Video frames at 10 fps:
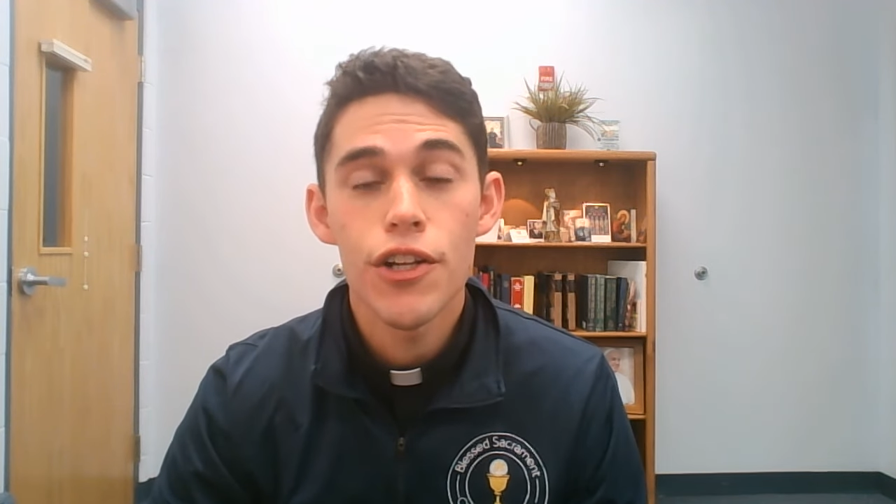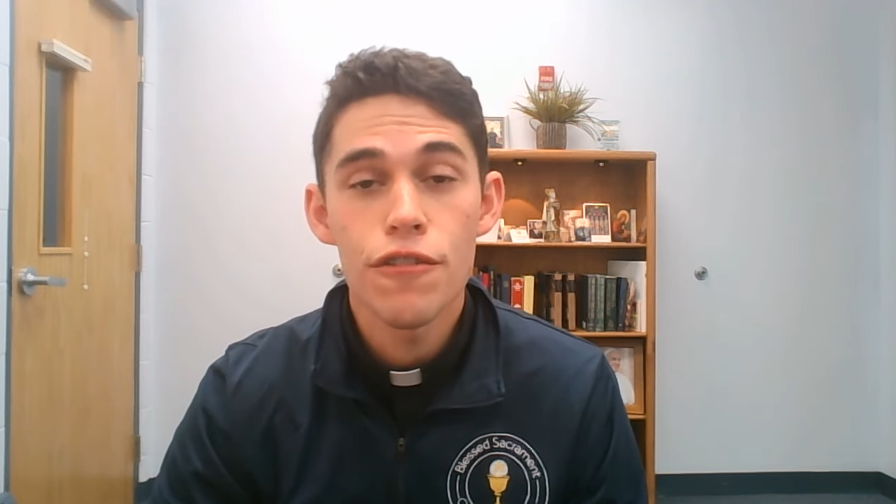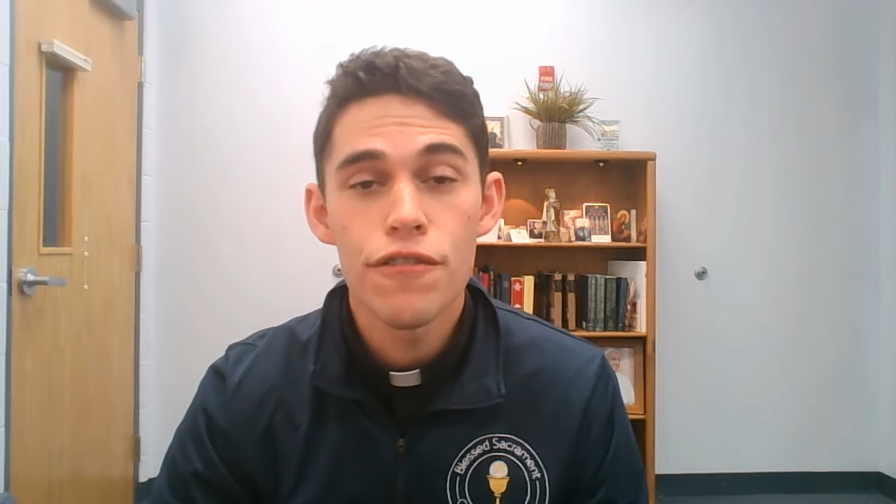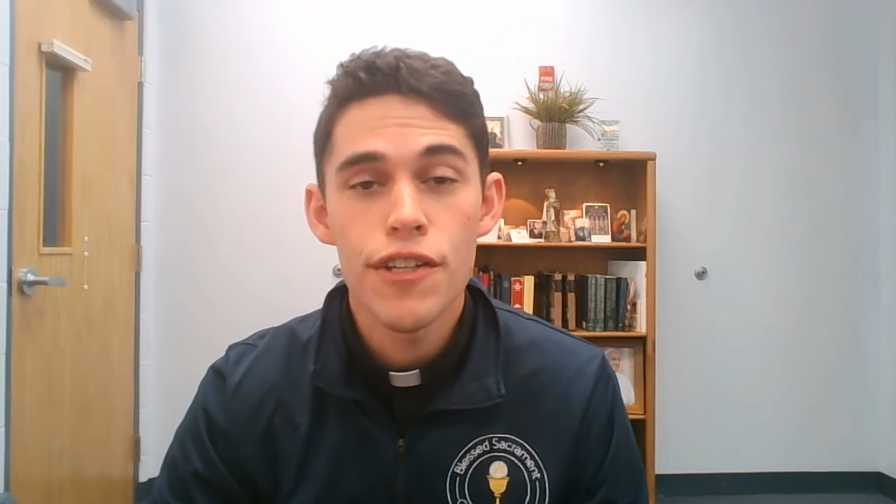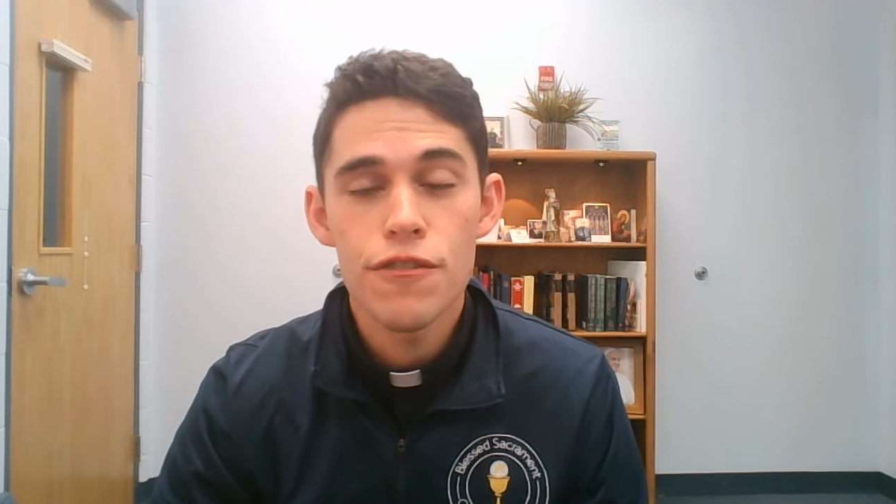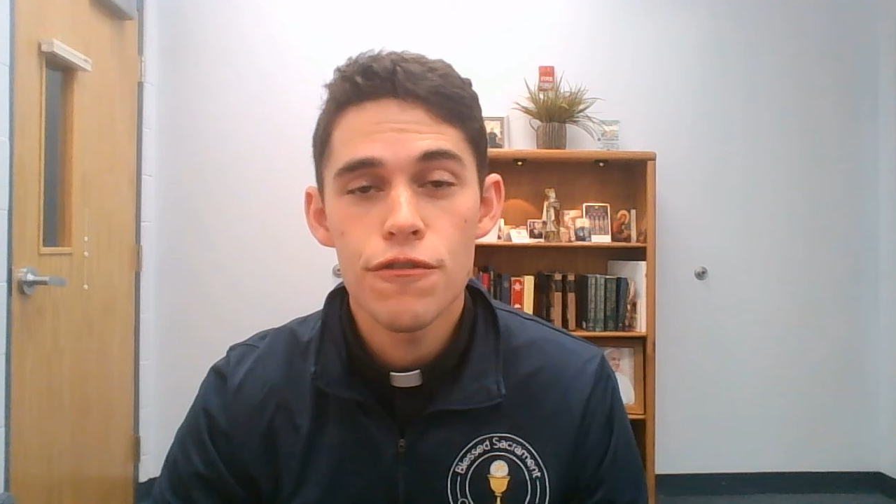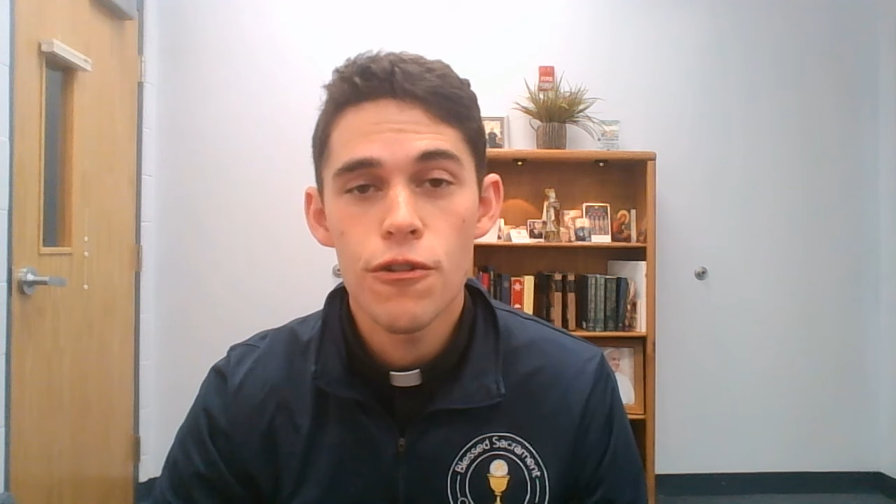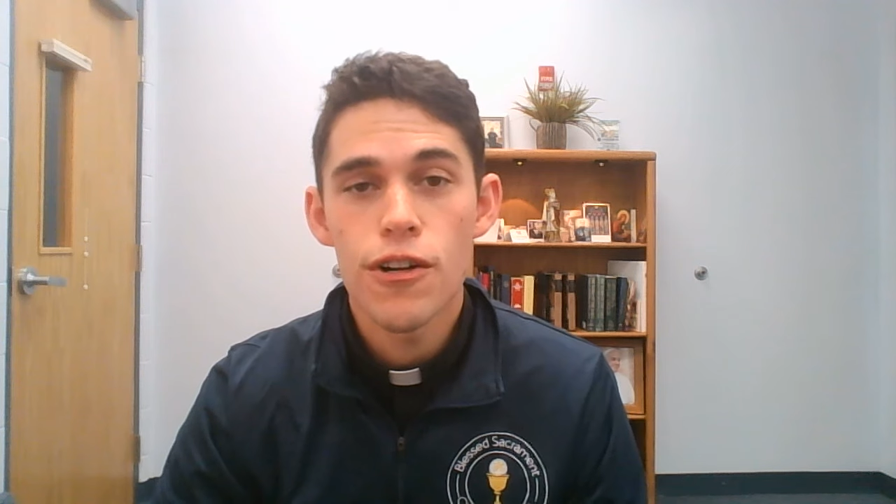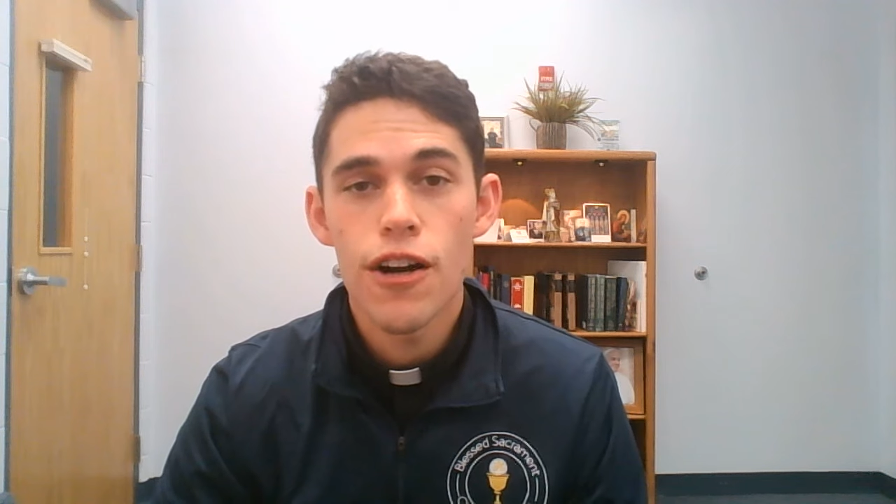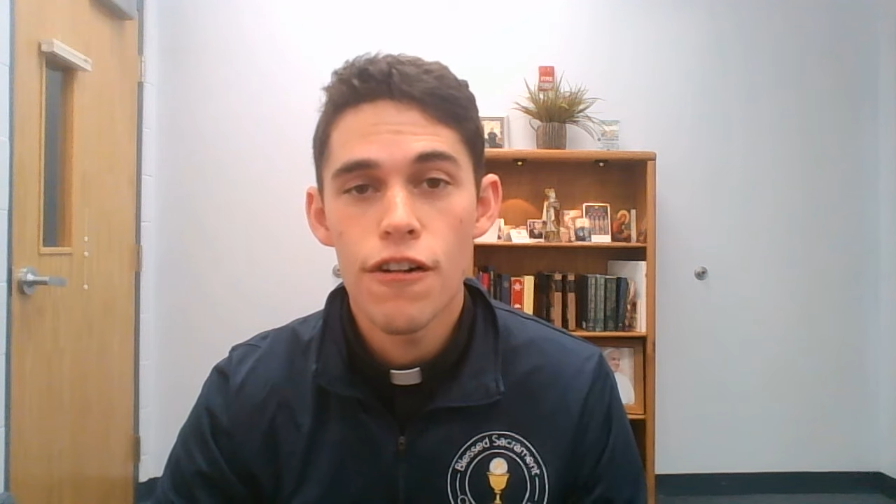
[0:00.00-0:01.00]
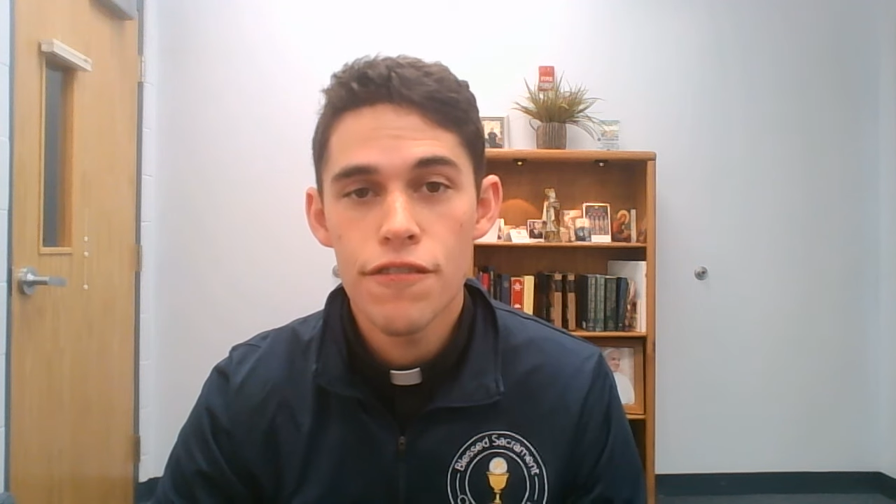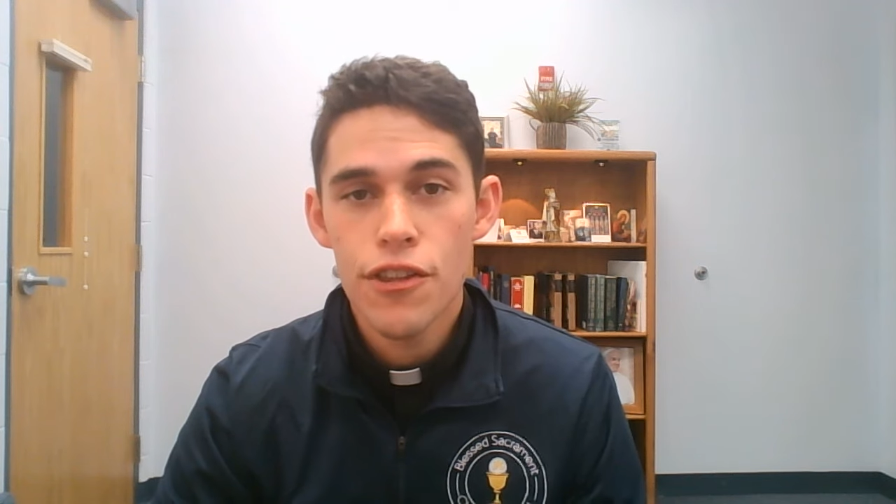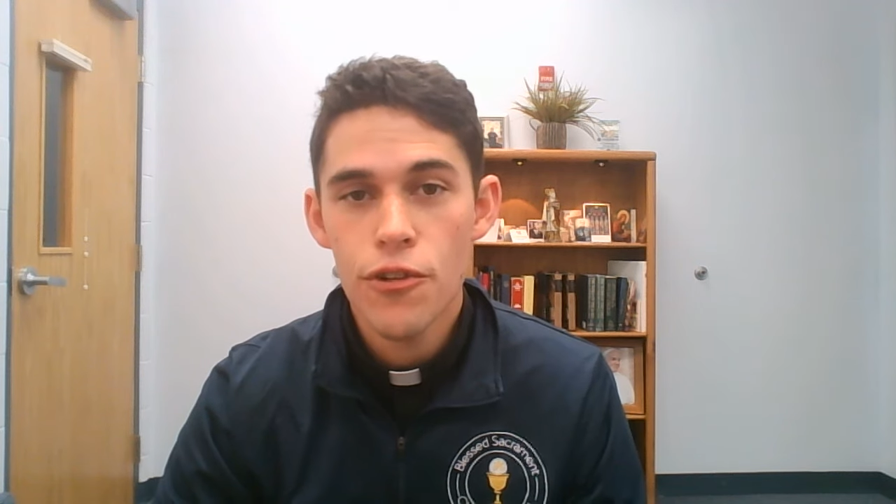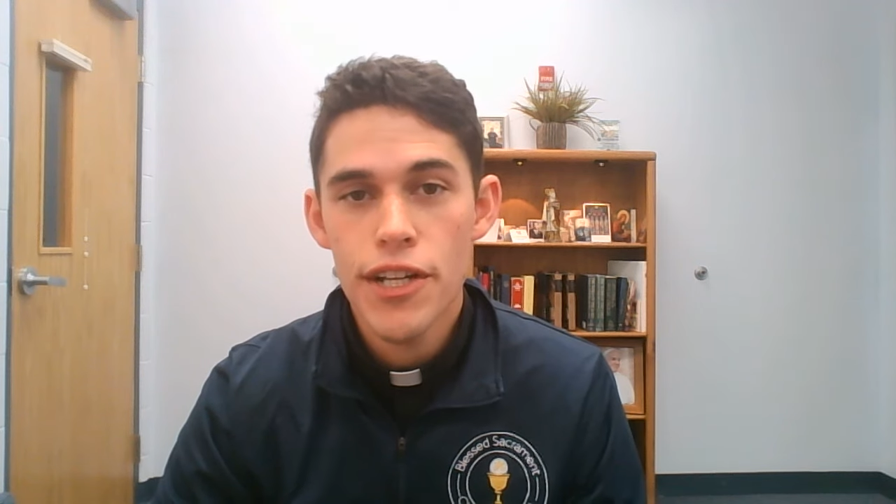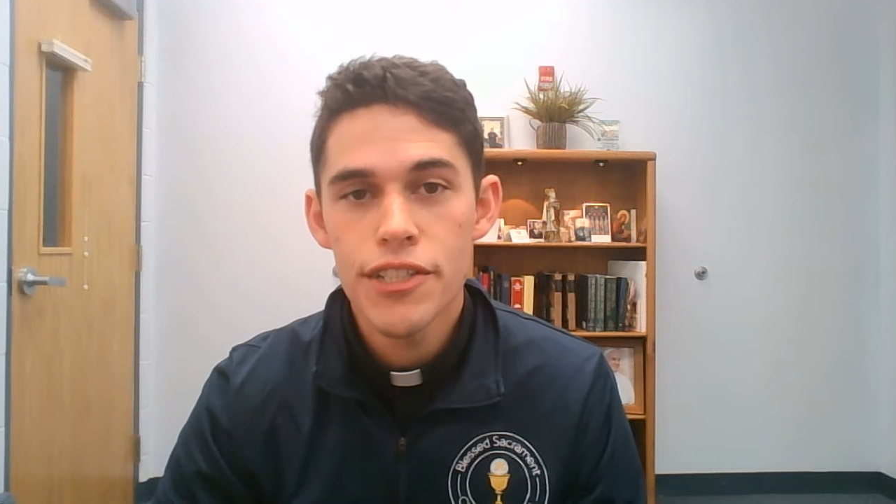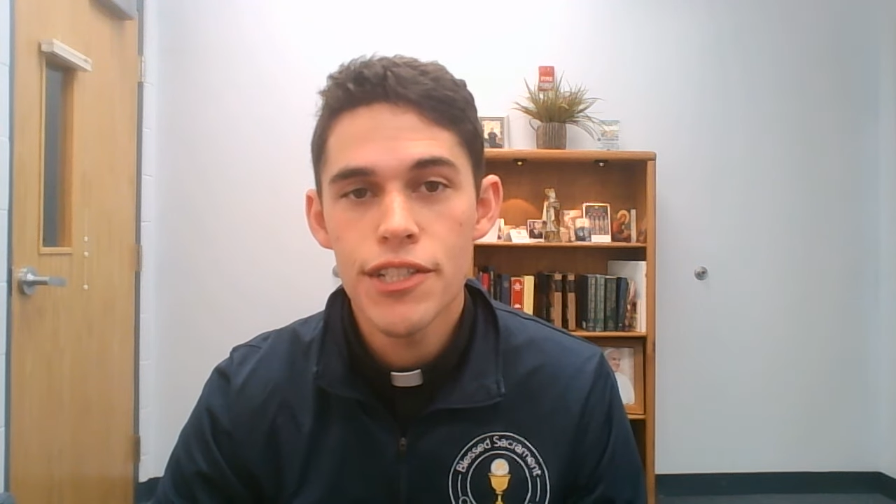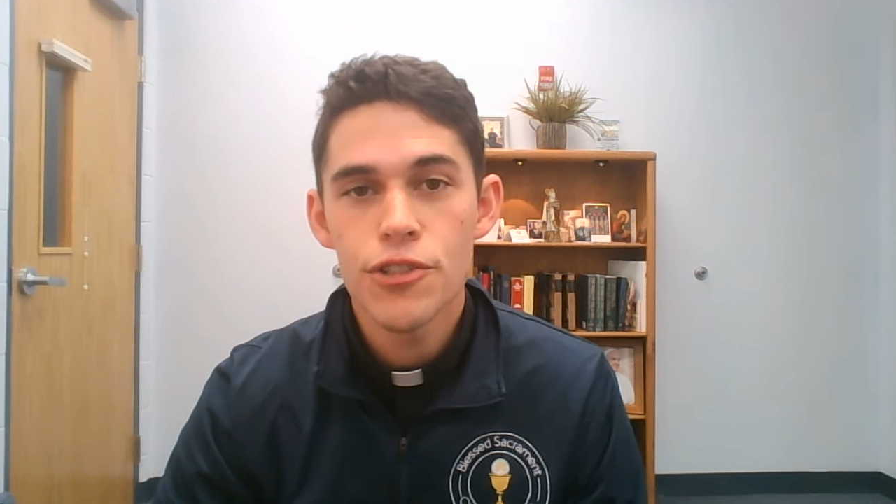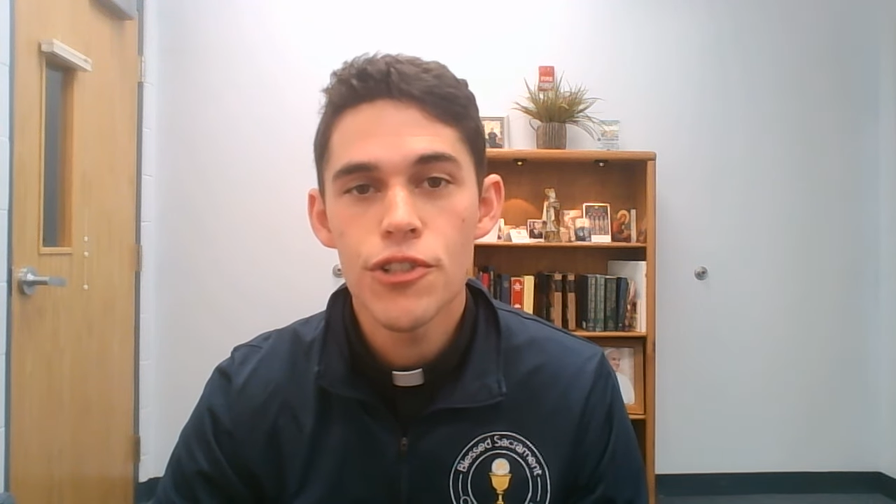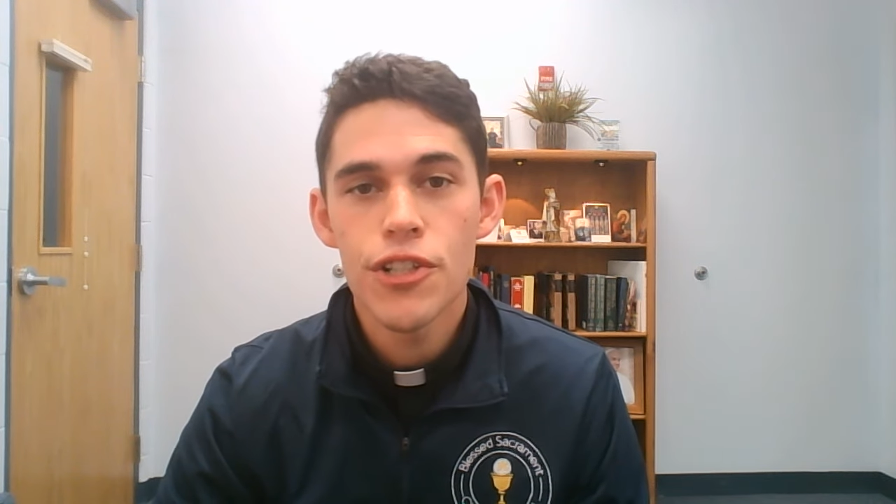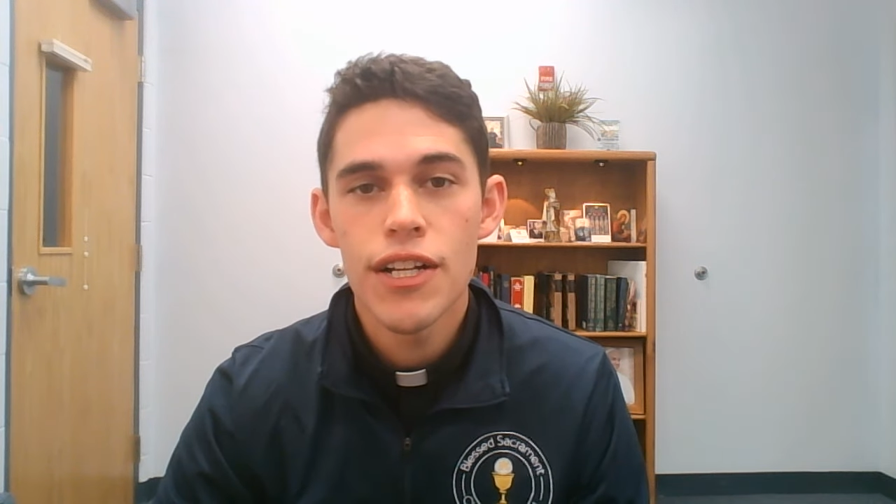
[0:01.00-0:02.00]
good fits for our fifth grade
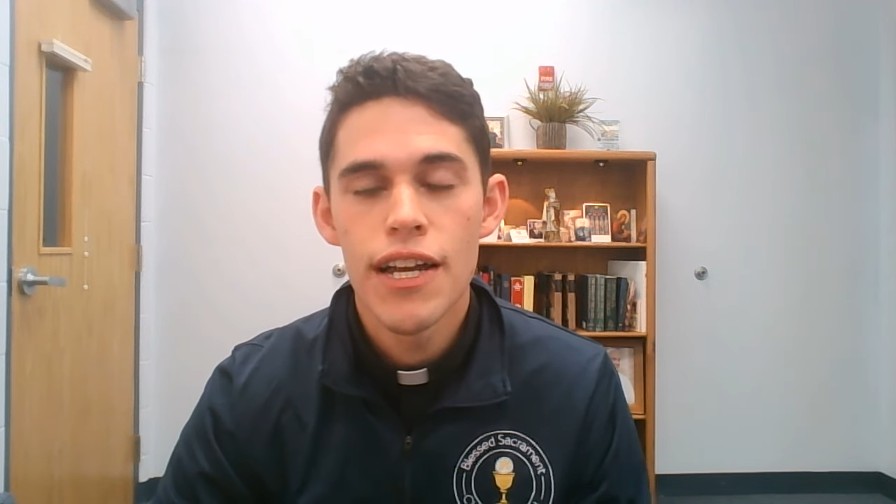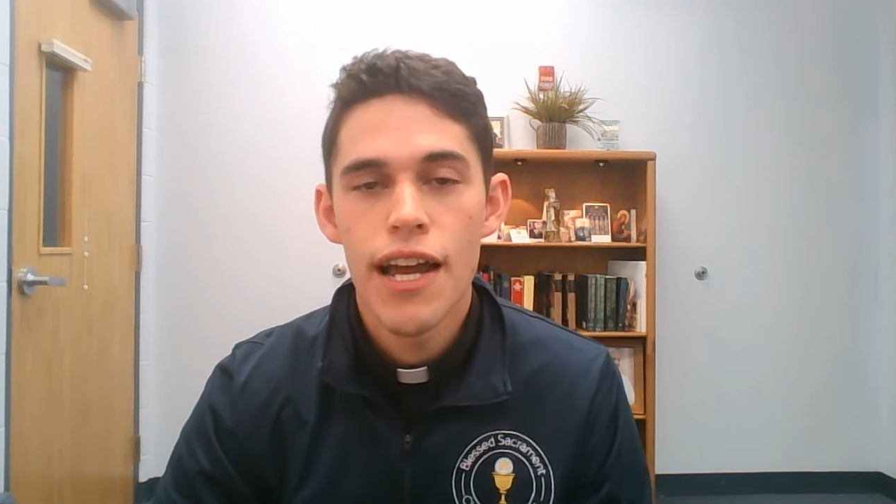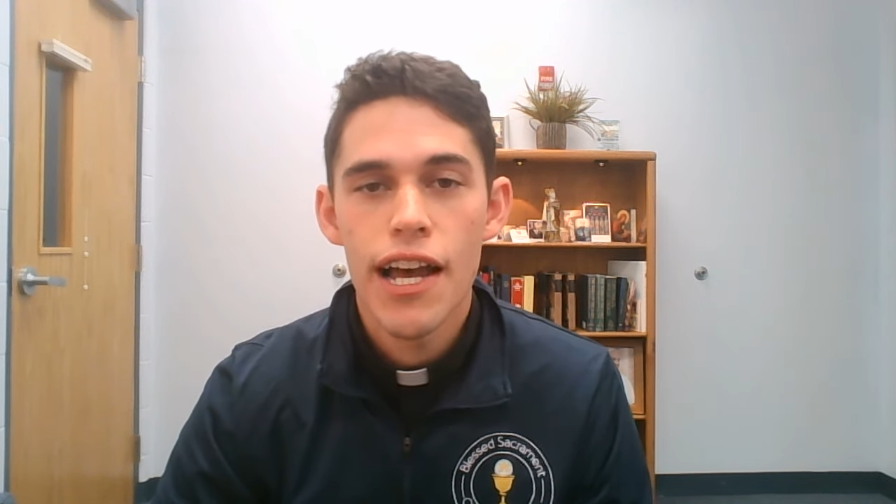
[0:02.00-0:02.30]
teacher